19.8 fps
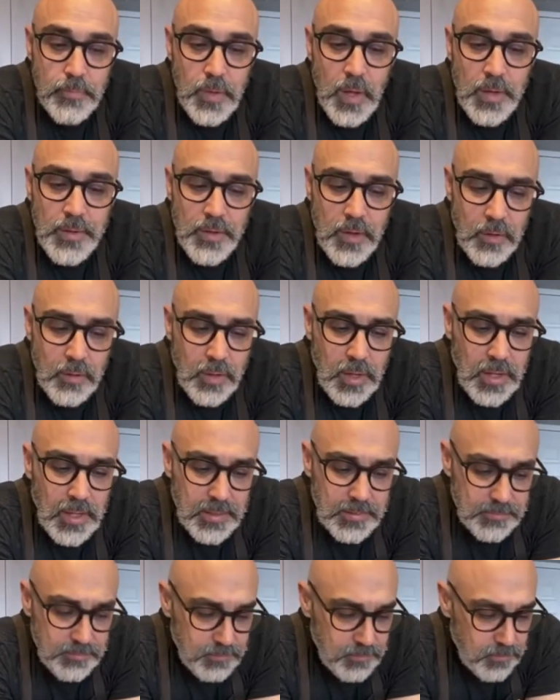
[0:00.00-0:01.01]
I know
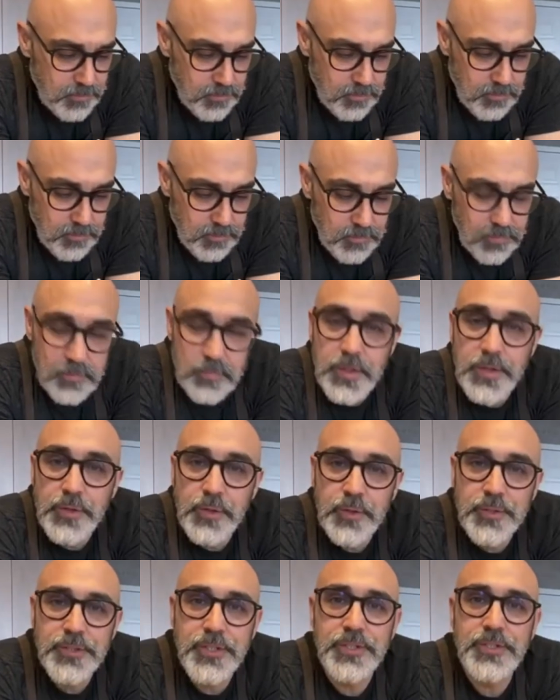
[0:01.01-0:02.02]
the
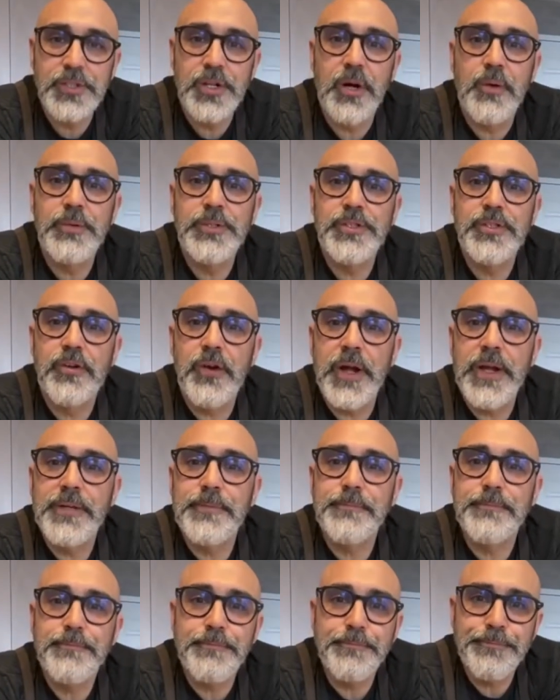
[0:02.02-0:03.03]
news isn't always great,
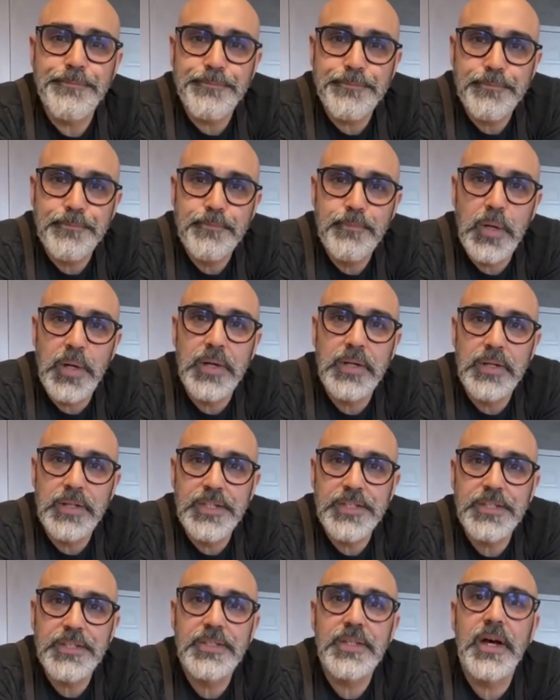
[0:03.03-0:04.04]
but at
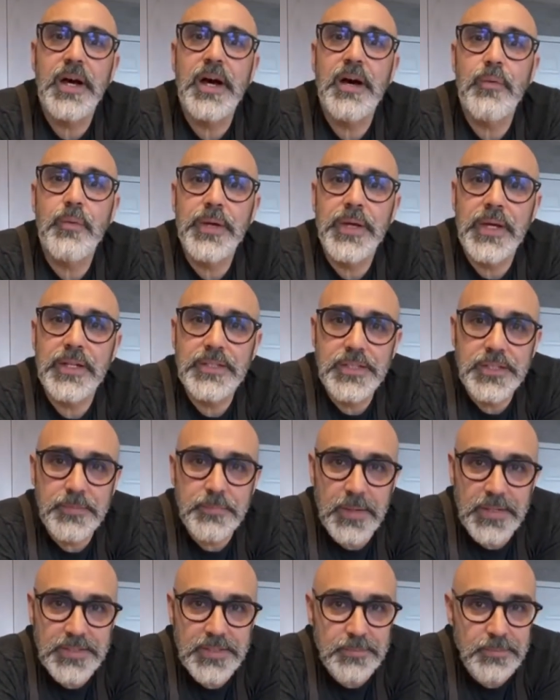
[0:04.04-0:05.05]
least we get to
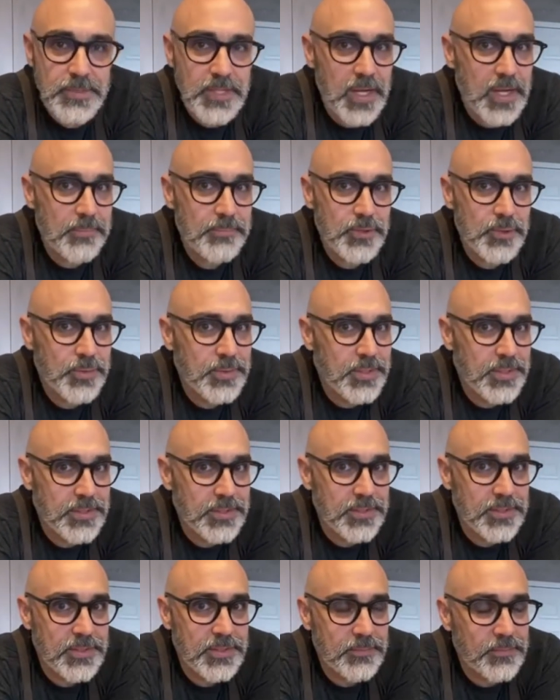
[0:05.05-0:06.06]
spend some time doing
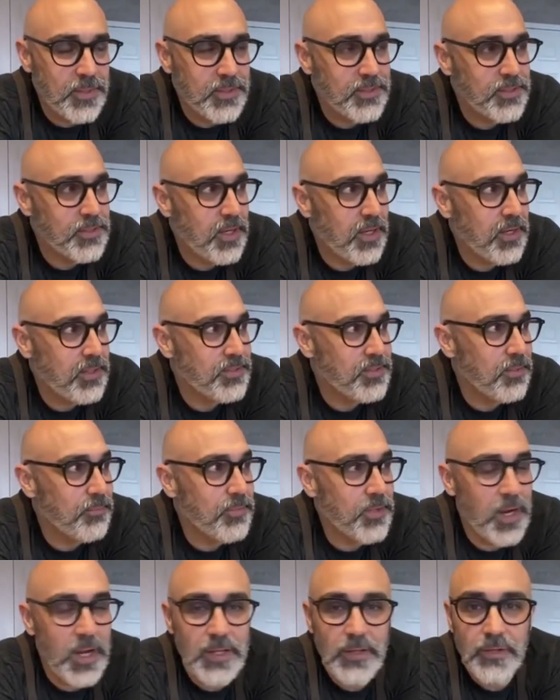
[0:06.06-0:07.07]
this. It's
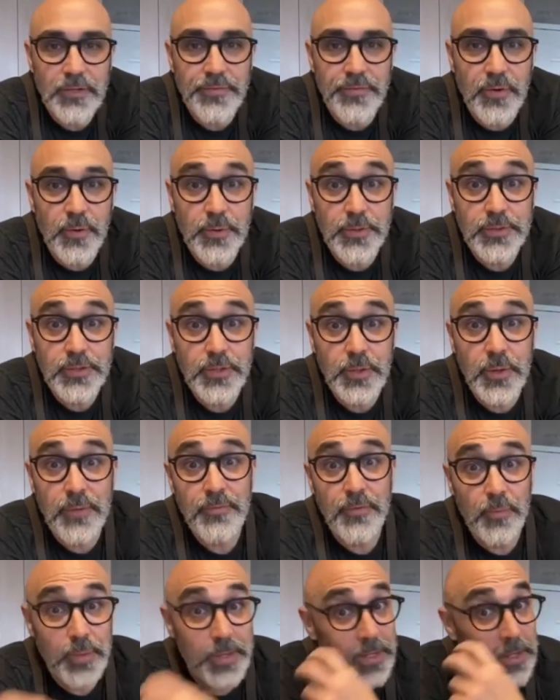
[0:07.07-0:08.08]
something I look forward to
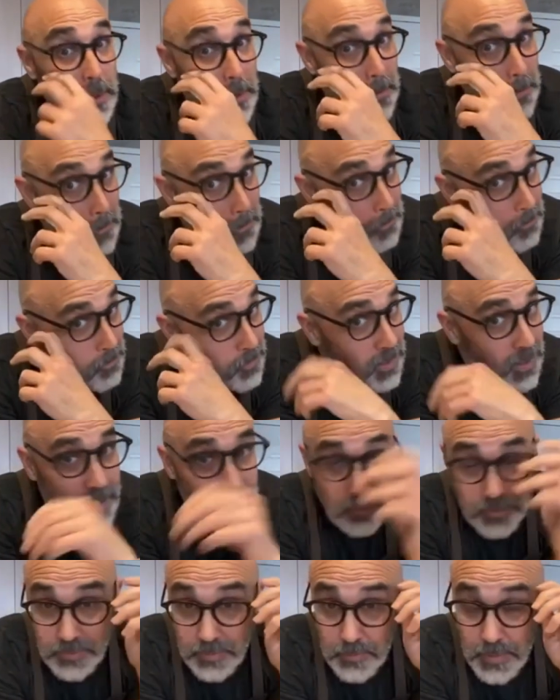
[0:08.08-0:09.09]
every week. Be
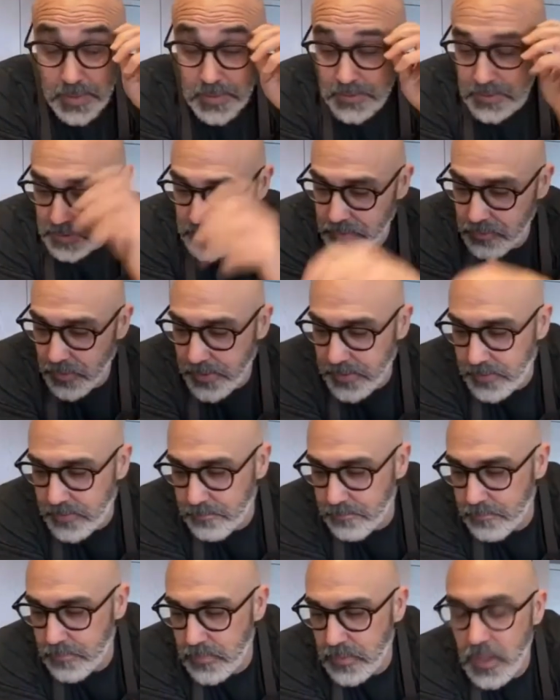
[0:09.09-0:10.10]
able to make us a drink,
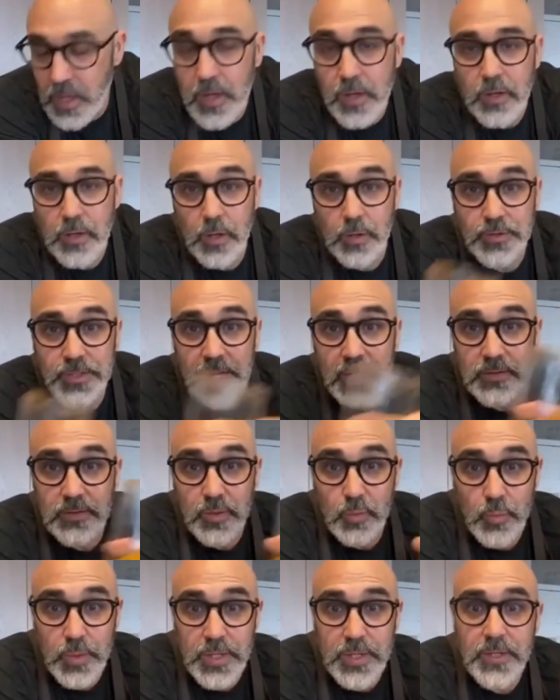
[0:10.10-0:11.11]
close out the
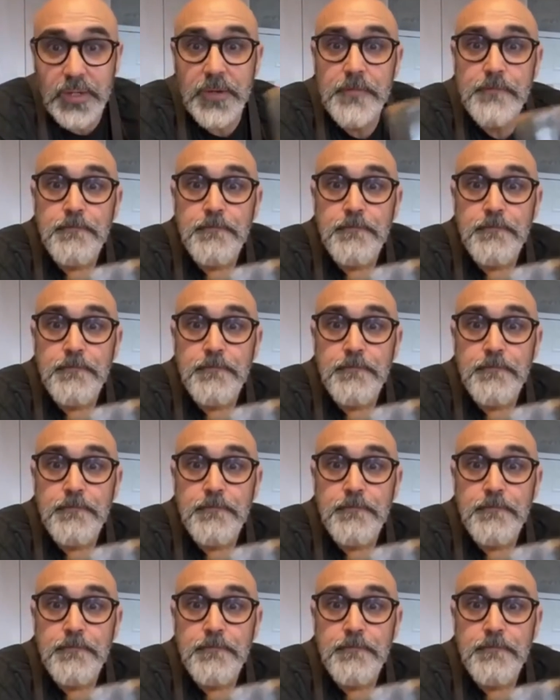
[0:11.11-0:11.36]
week,